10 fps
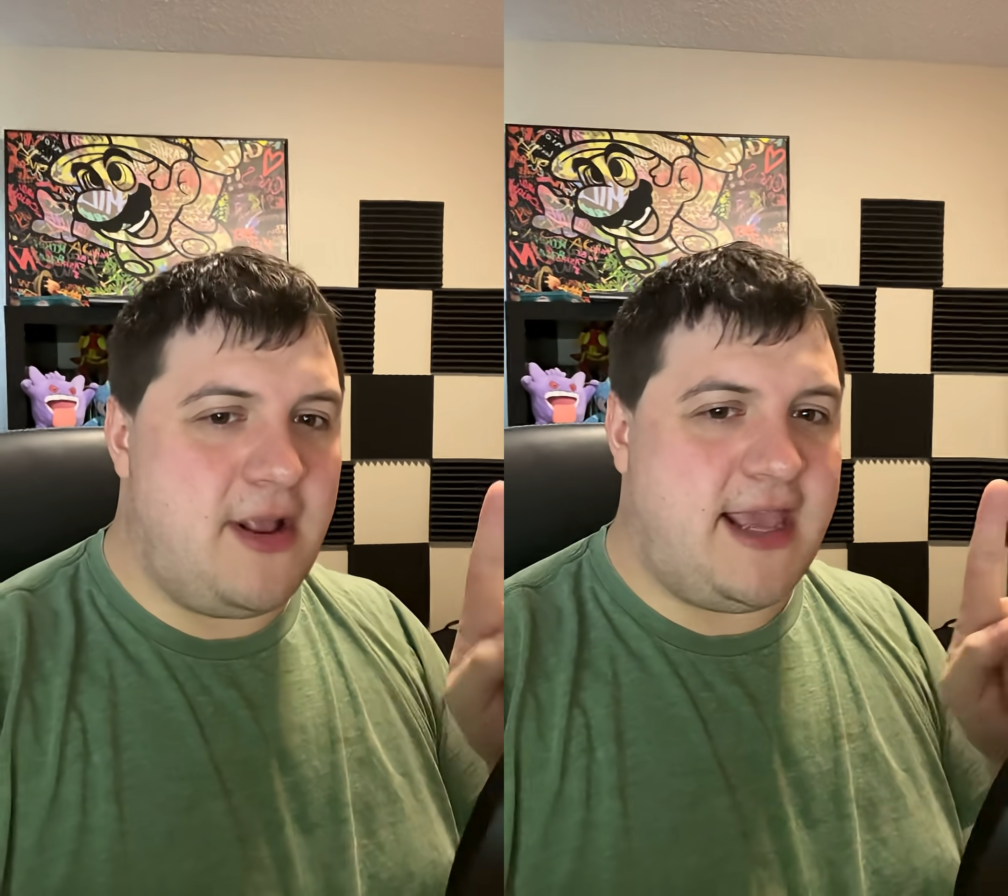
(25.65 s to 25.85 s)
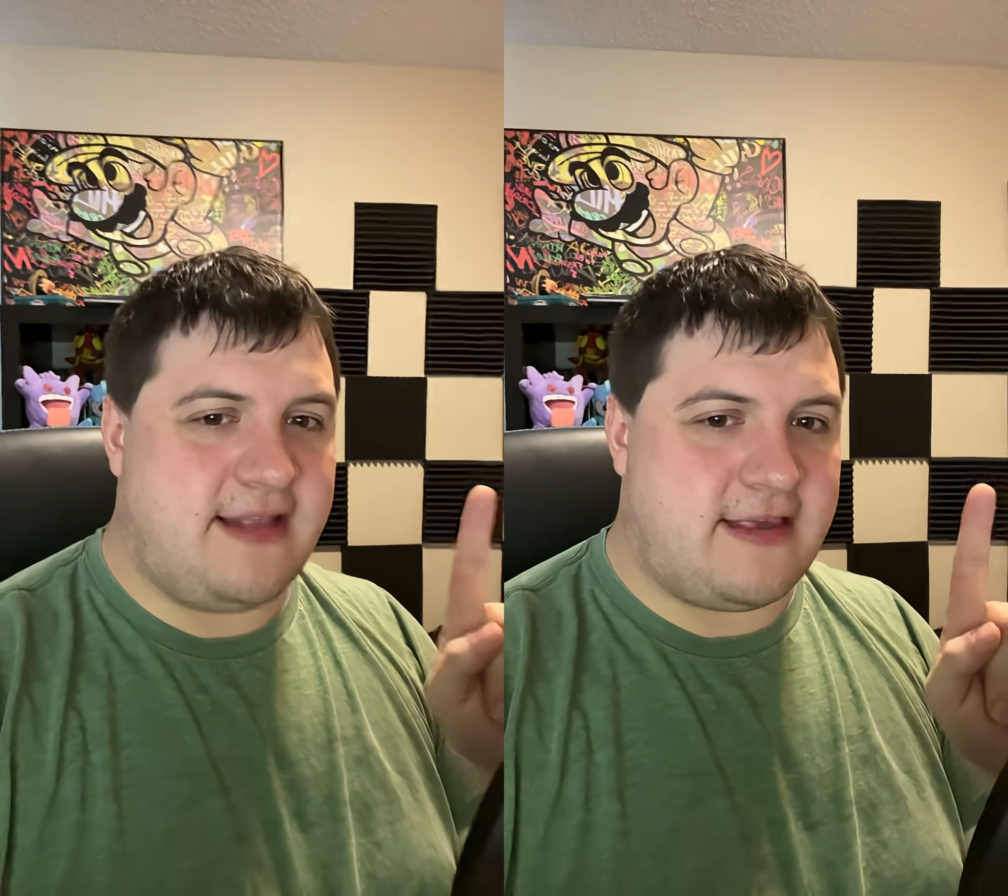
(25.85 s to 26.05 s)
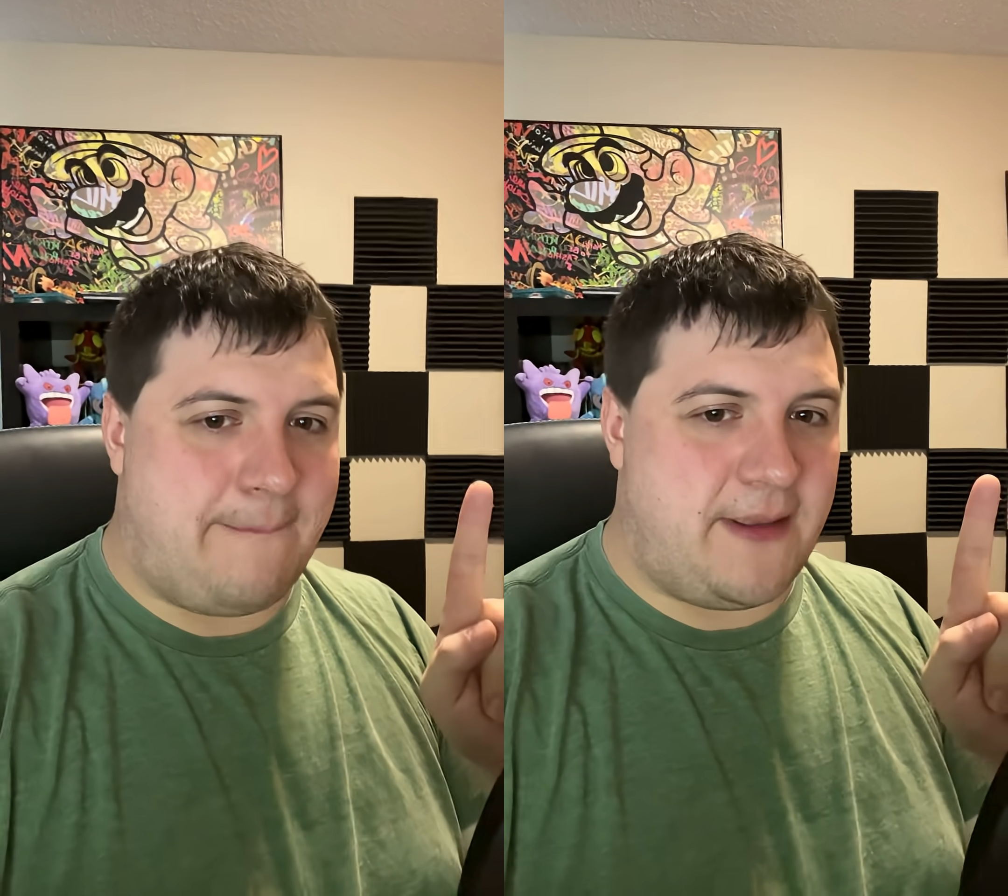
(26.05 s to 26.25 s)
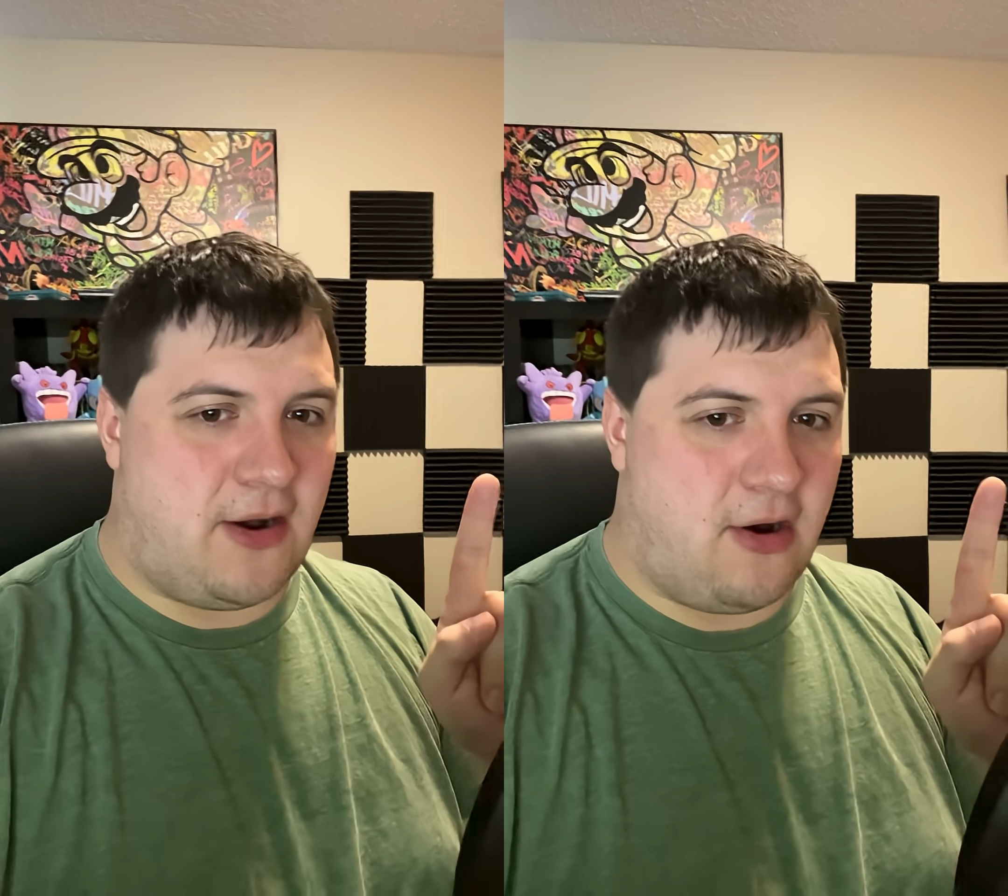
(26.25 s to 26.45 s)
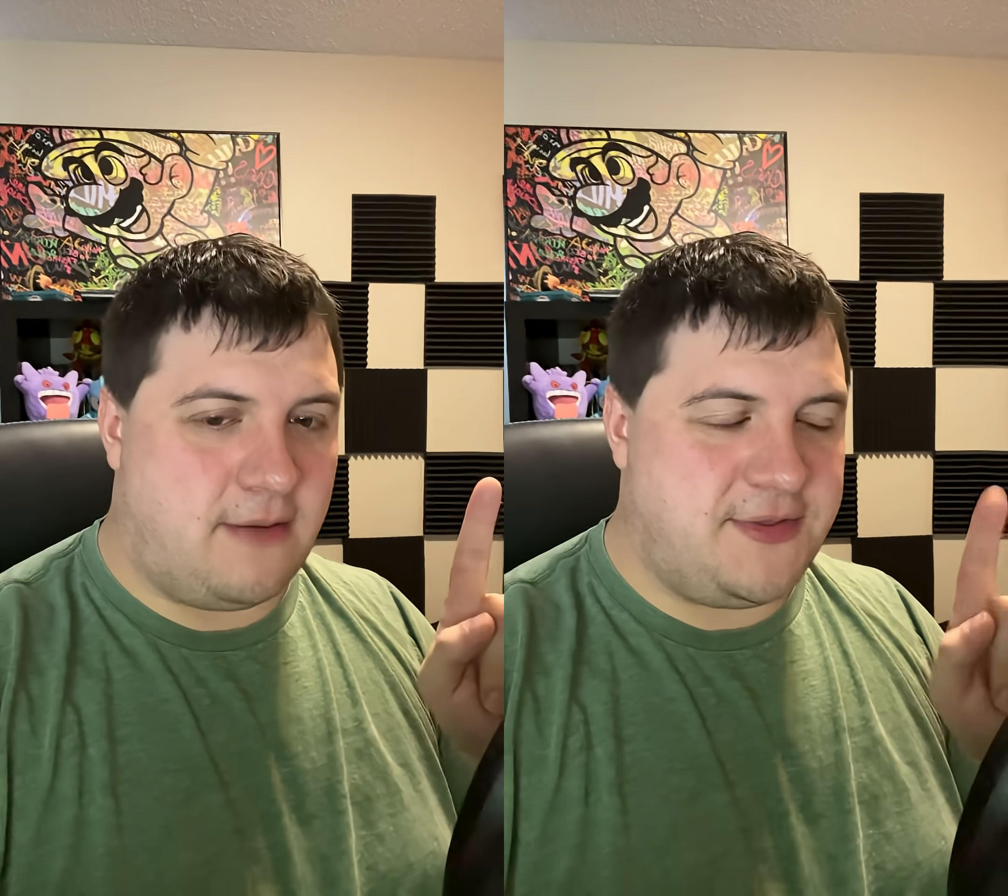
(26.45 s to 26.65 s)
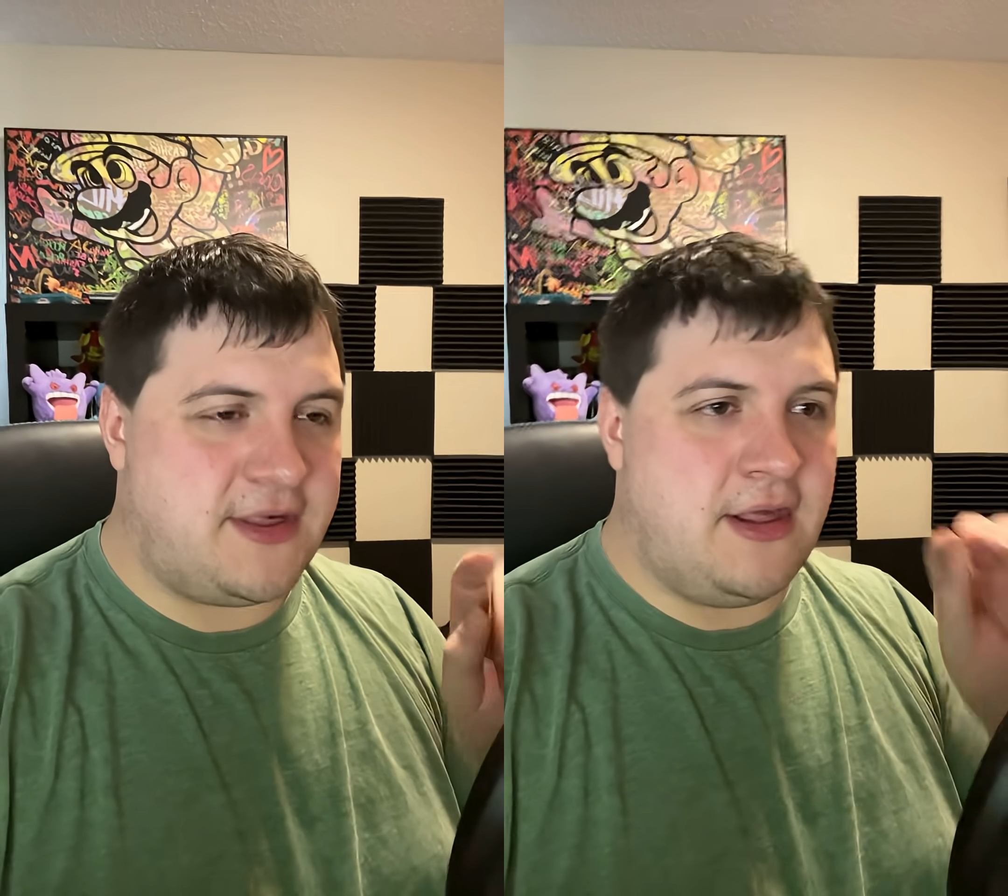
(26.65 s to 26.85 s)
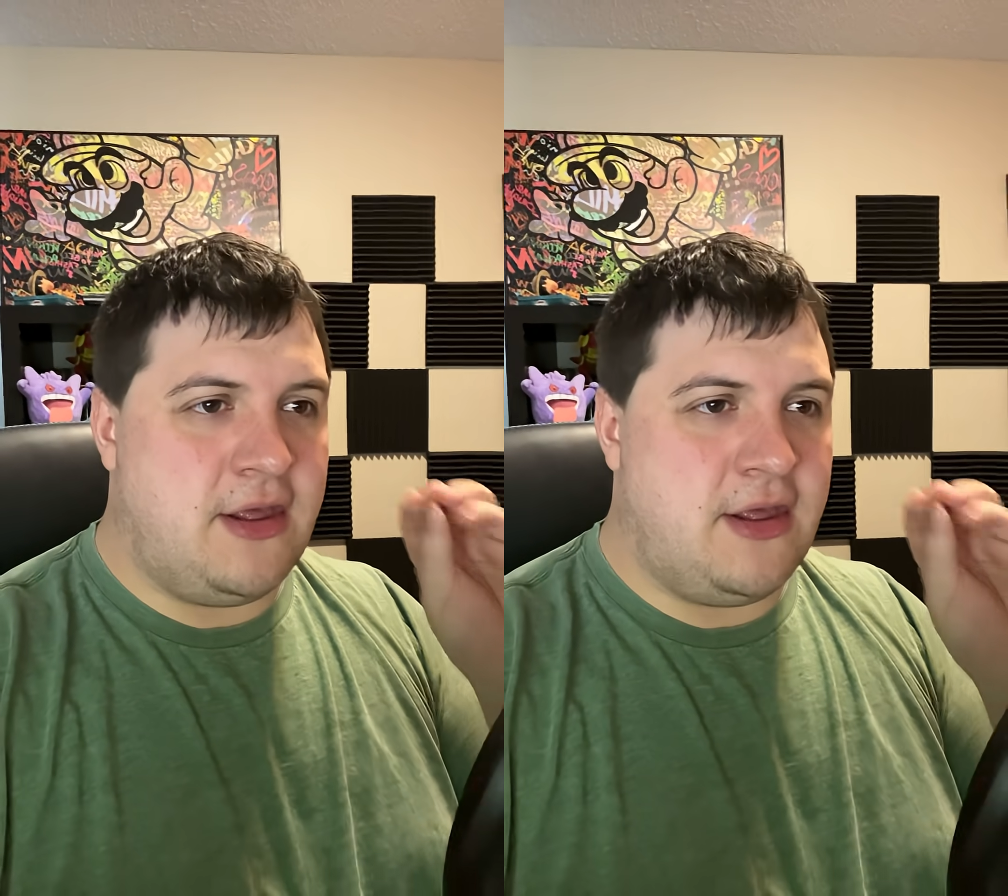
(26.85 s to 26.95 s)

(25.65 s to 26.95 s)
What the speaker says: gets up in arms,